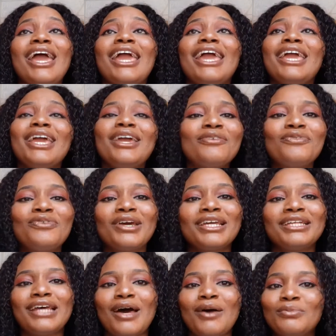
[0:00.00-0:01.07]
If you're in
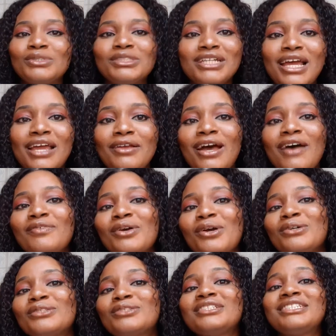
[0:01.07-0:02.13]
Abuja and you haven't
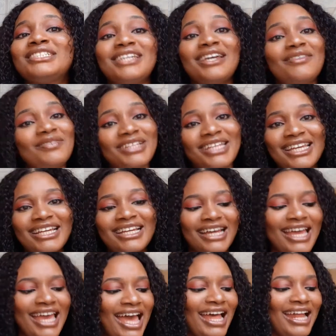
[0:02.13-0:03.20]
gone to Jevnik,
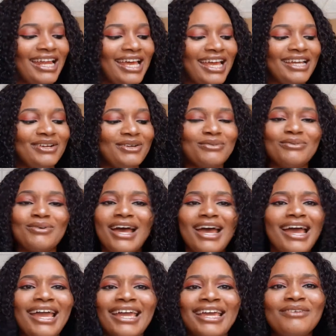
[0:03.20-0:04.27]
like,
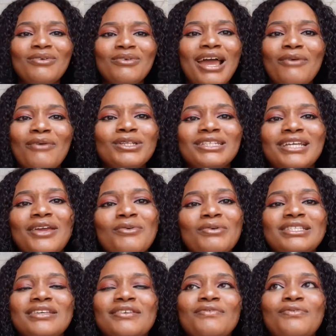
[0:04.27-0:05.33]
why, what are you
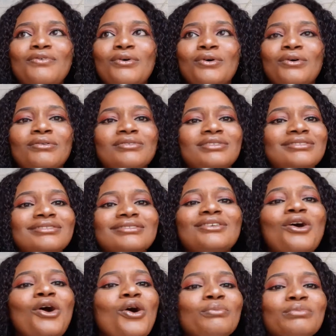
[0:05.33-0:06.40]
waiting for?
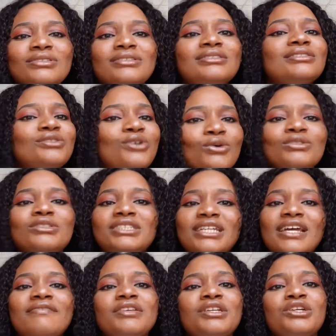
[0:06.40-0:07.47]
Come, go to
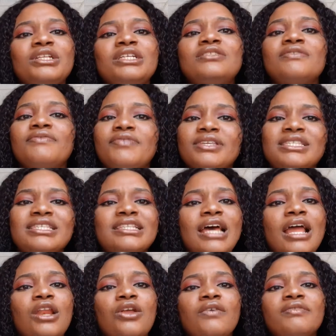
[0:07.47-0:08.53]
Jevnik, you need to visit. I
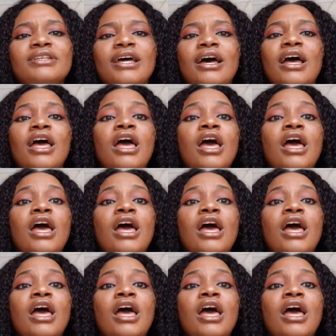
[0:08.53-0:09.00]
love their